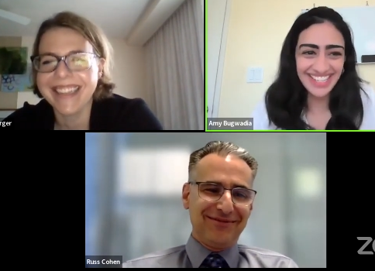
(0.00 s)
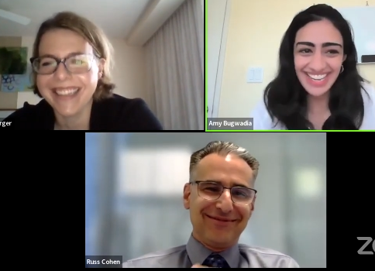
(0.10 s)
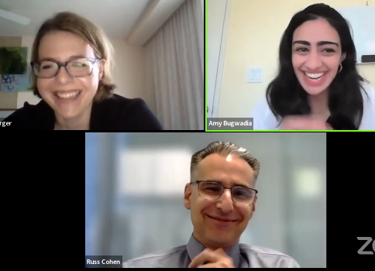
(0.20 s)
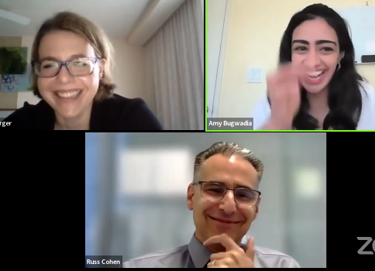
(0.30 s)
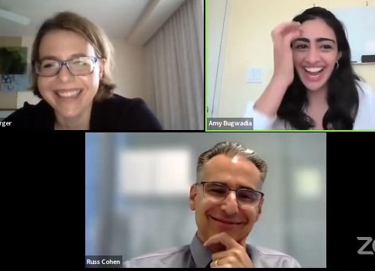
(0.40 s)

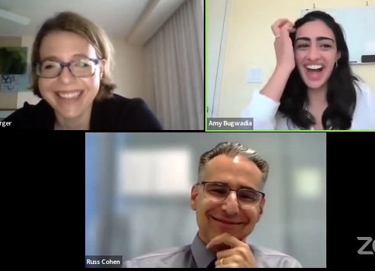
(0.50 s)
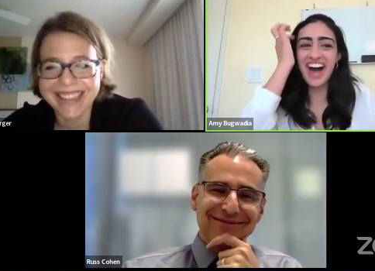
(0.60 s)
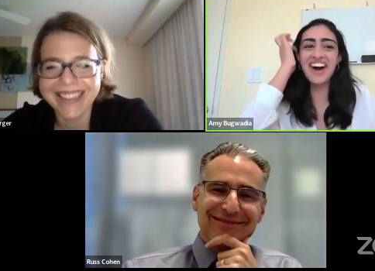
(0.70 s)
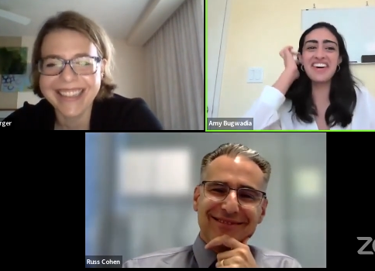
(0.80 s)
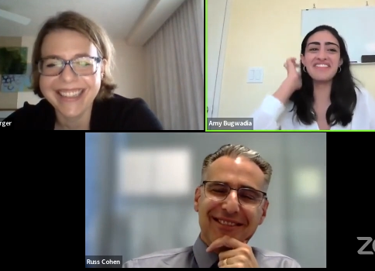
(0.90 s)
Speaker 1: idea.
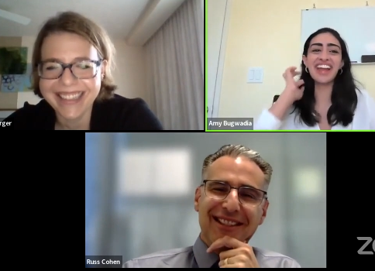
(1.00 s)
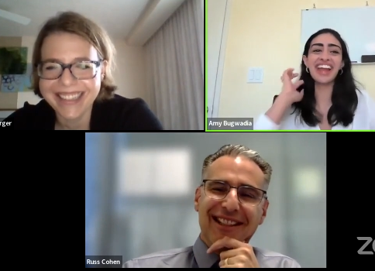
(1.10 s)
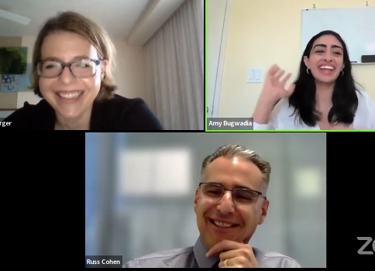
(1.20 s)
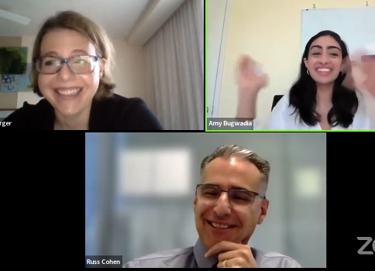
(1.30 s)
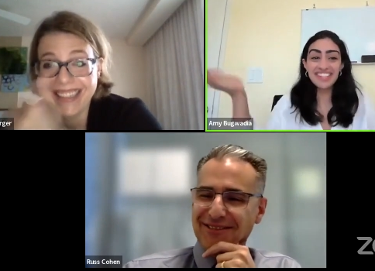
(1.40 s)
Um,
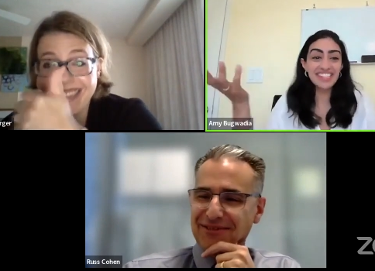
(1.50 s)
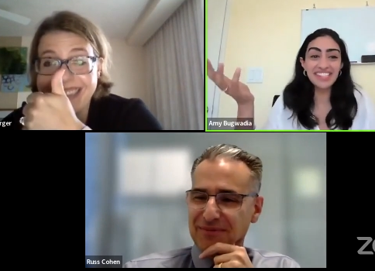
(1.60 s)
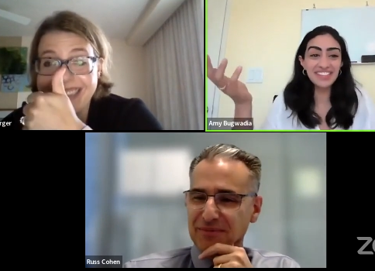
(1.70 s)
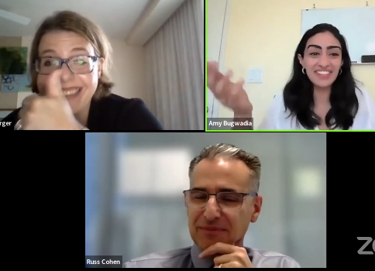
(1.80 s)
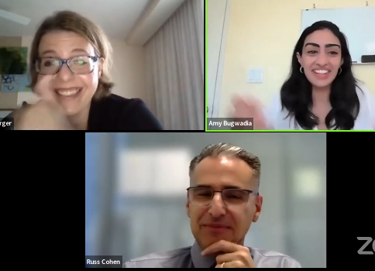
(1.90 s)
and
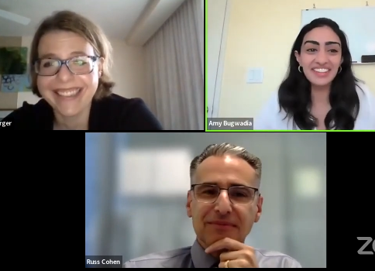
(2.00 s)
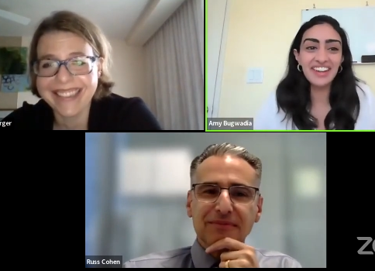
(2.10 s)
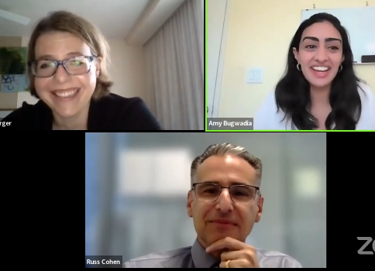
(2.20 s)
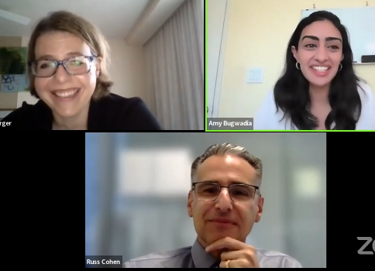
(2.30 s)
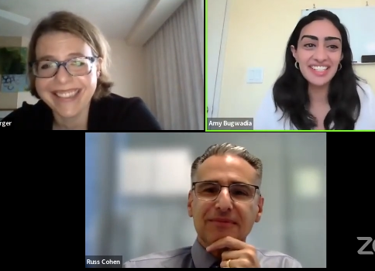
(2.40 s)
just to
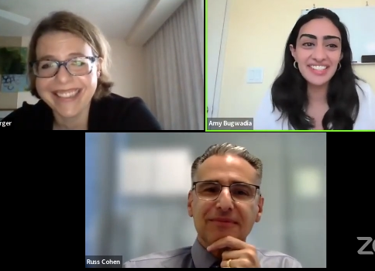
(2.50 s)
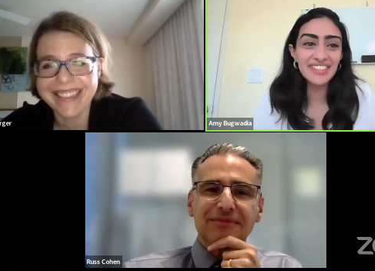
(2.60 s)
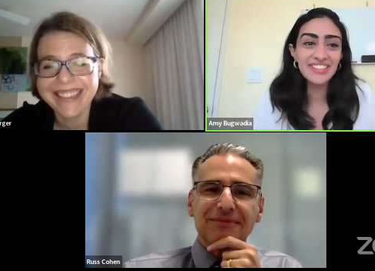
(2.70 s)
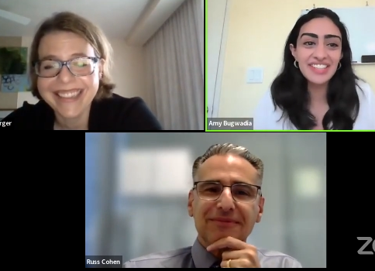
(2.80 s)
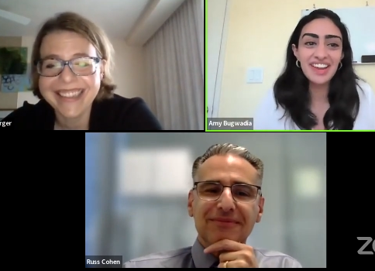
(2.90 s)
reiterate,
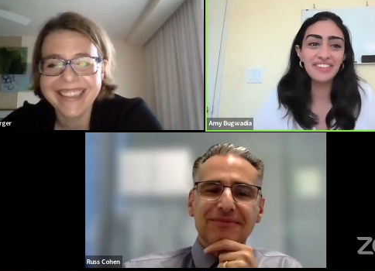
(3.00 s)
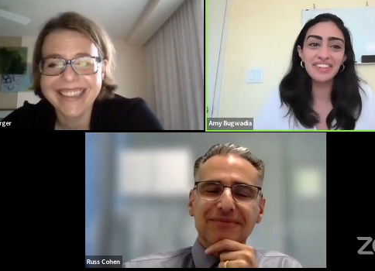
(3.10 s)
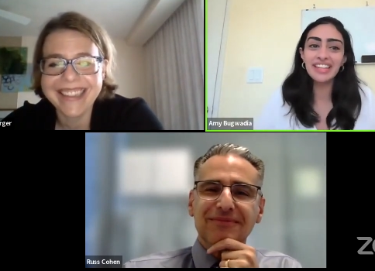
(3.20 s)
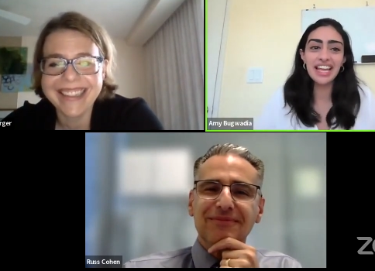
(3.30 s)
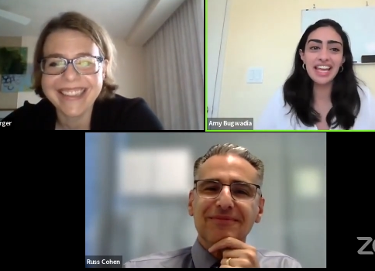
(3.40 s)
too,
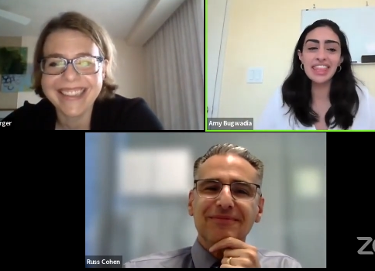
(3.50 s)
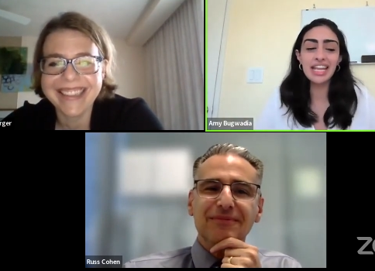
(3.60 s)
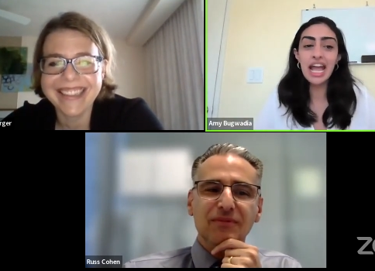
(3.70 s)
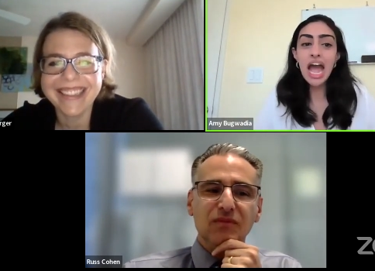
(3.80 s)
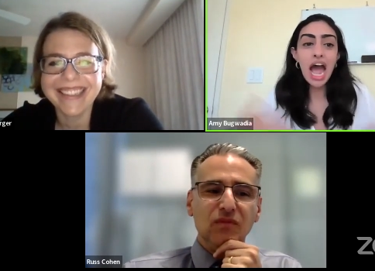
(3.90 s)
definitely, I
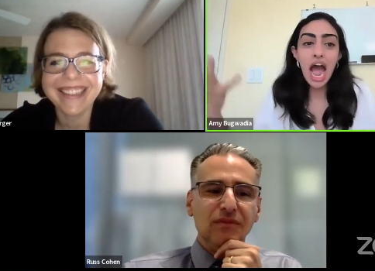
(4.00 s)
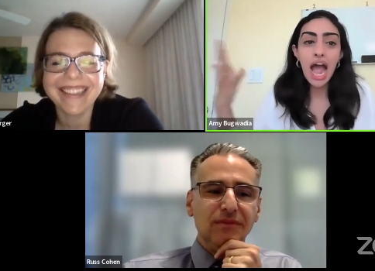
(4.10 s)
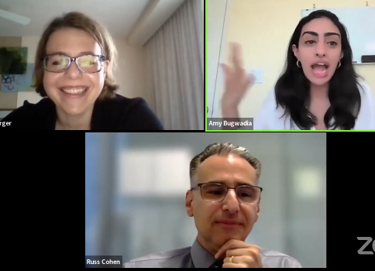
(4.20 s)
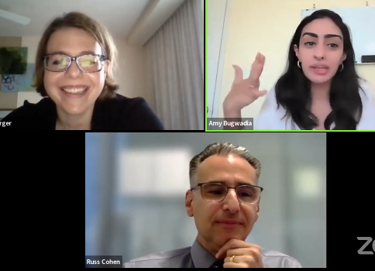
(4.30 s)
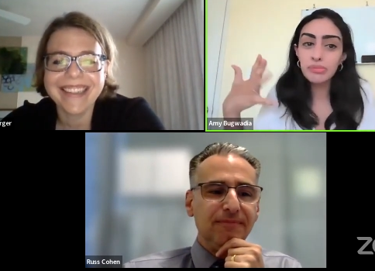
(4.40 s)
think
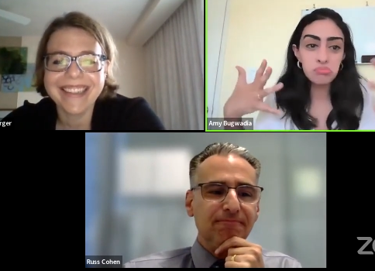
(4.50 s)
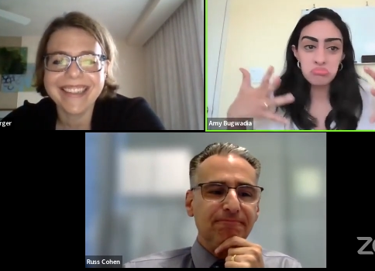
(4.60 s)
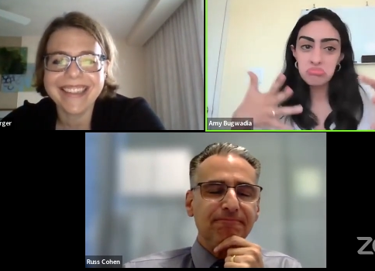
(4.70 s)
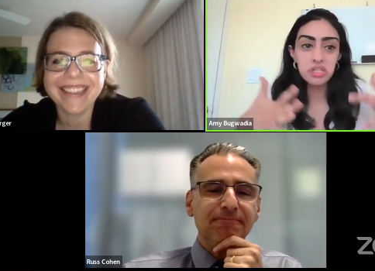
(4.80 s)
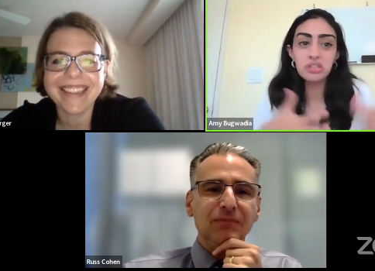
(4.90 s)
I am
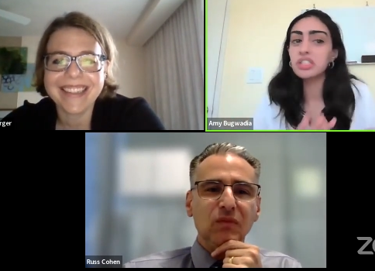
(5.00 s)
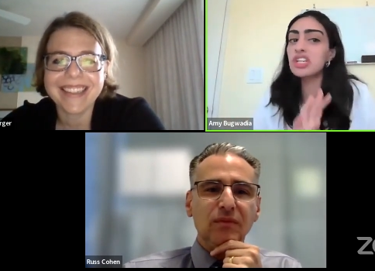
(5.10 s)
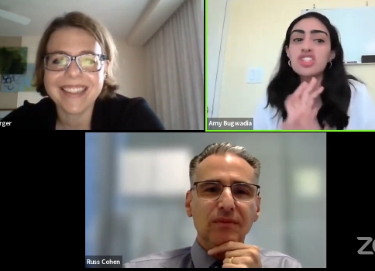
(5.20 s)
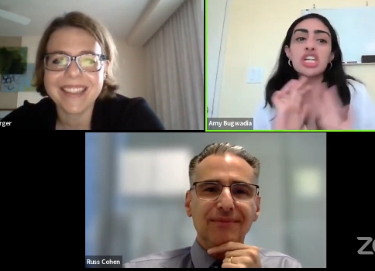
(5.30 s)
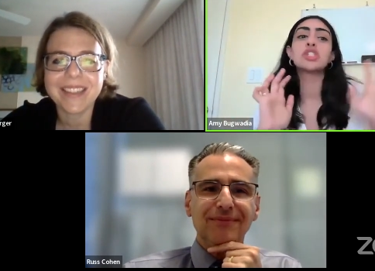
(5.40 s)

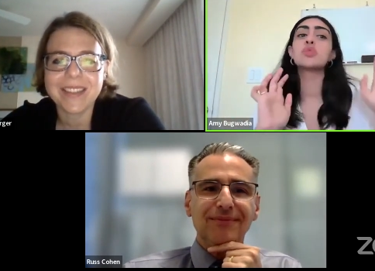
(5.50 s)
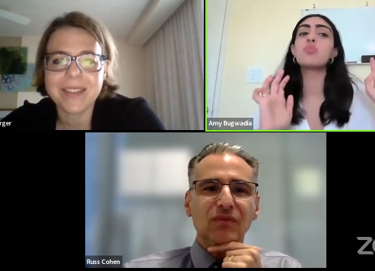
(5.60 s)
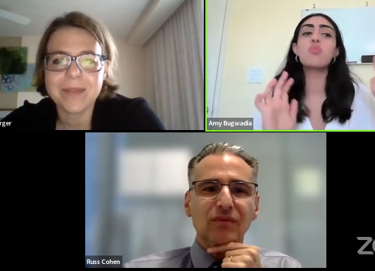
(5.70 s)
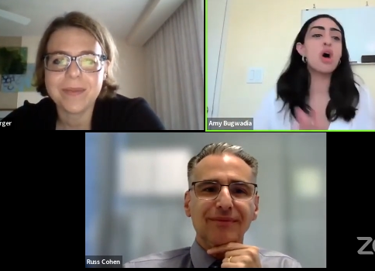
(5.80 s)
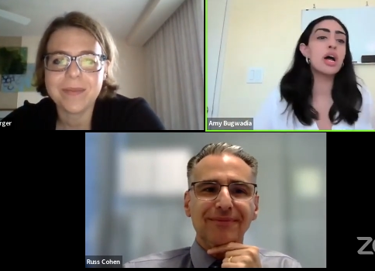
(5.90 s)
literally just
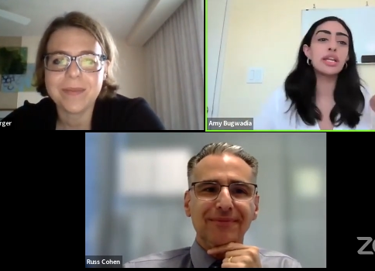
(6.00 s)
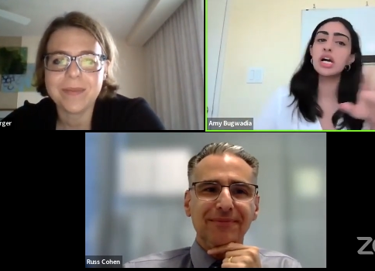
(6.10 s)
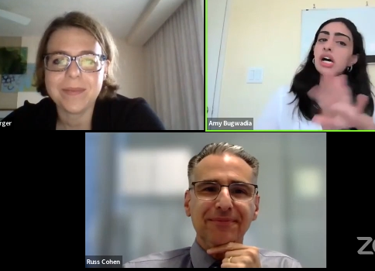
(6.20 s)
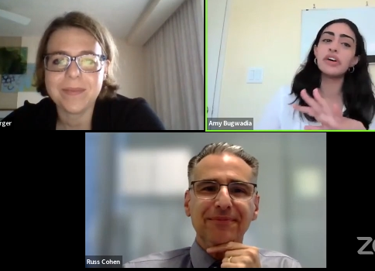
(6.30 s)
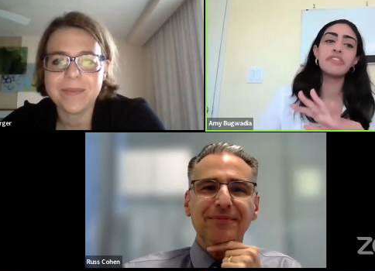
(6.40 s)

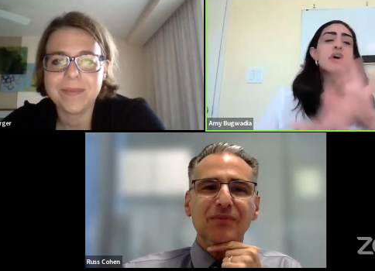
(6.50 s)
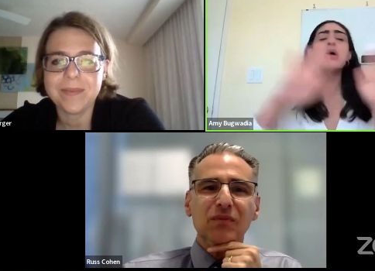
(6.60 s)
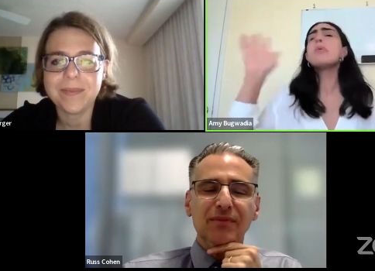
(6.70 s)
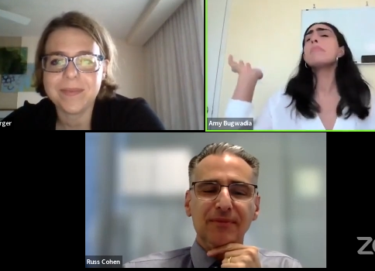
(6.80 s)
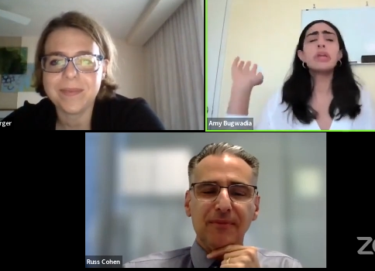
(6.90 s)
one of
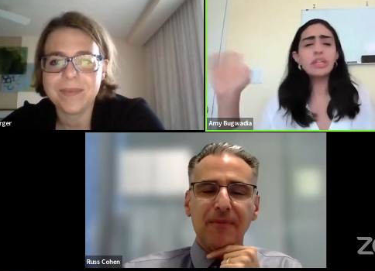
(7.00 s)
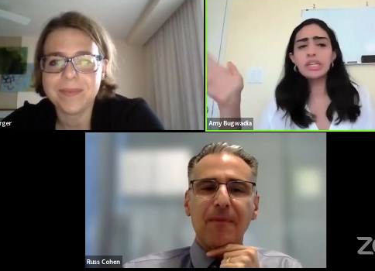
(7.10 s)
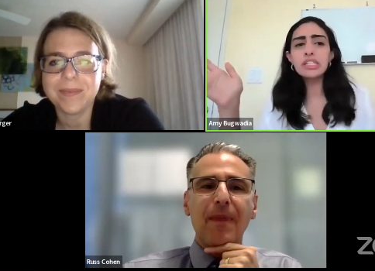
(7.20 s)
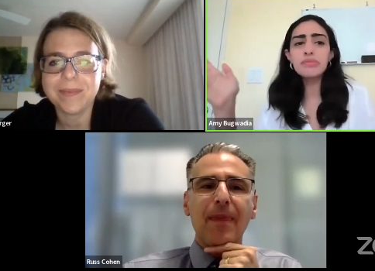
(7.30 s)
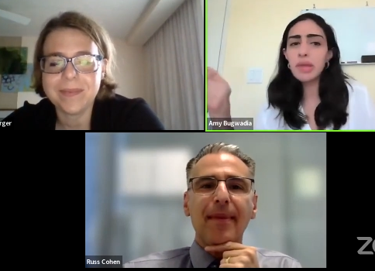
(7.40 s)

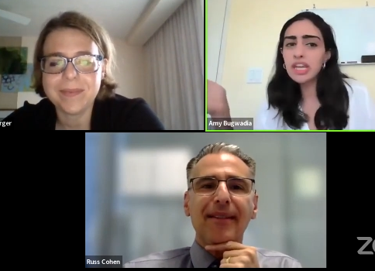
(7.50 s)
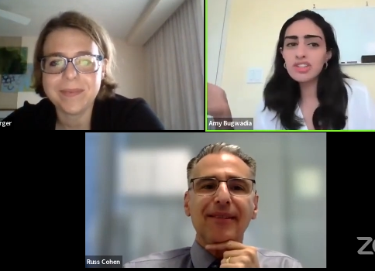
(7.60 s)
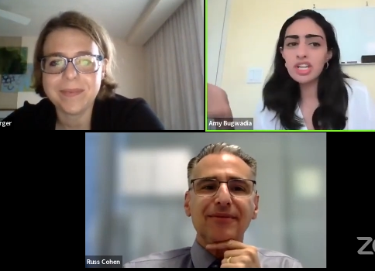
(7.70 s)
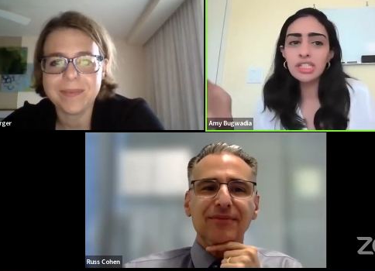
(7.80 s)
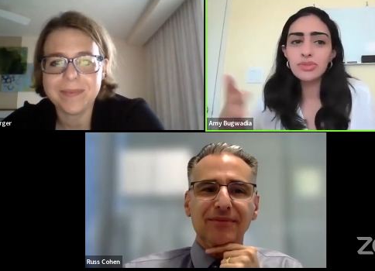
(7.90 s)
millions of
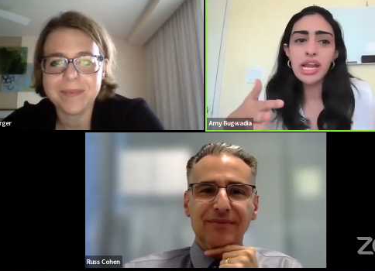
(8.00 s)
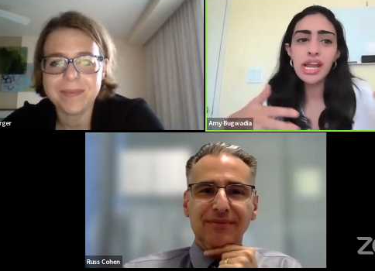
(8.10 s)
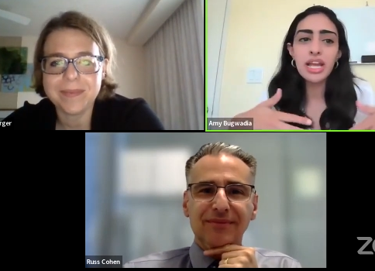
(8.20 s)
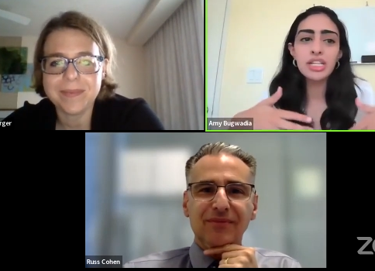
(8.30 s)
patients, right?